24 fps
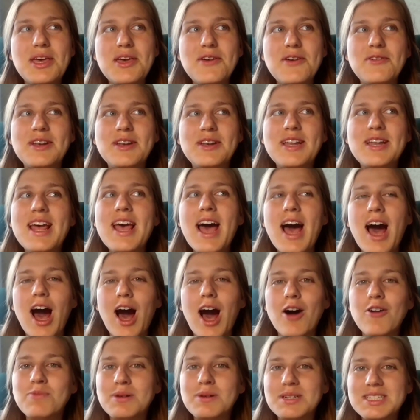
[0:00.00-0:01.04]
even
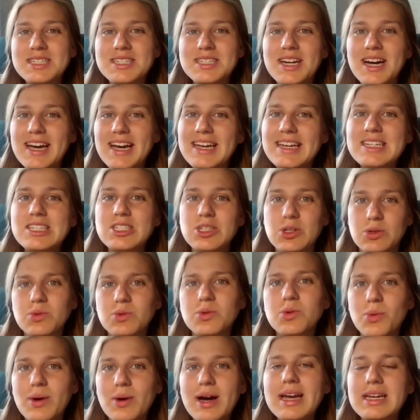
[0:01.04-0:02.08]
9:30,
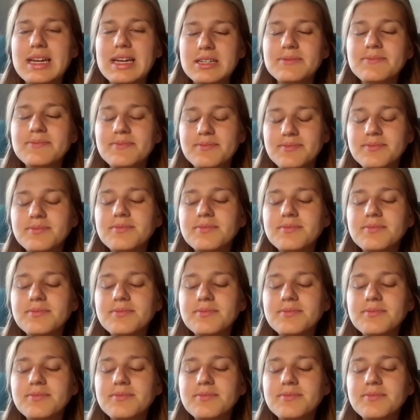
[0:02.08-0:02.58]
so quite